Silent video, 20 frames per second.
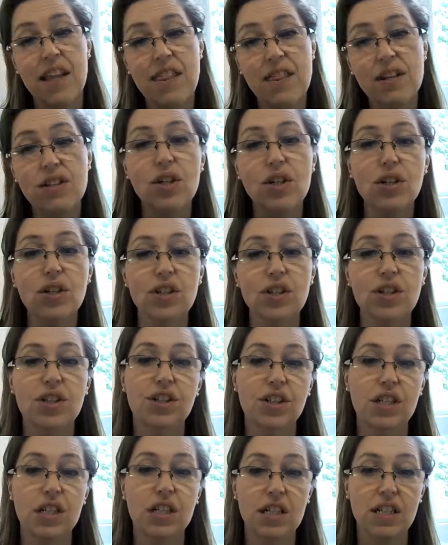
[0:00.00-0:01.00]
then the
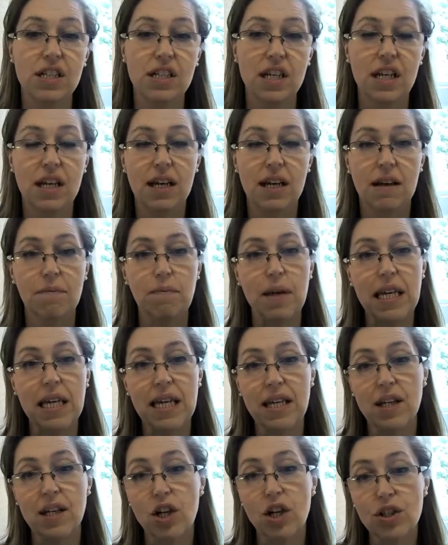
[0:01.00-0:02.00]
doctors can be
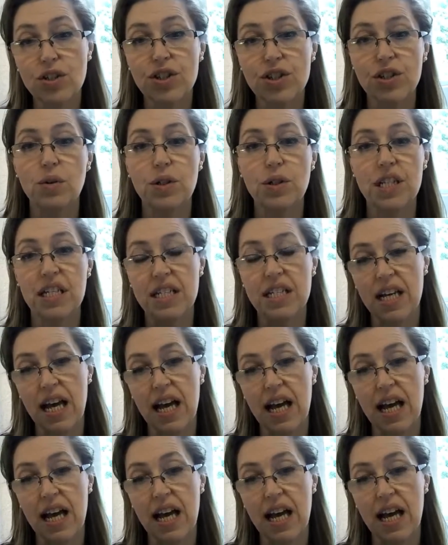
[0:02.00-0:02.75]
consulted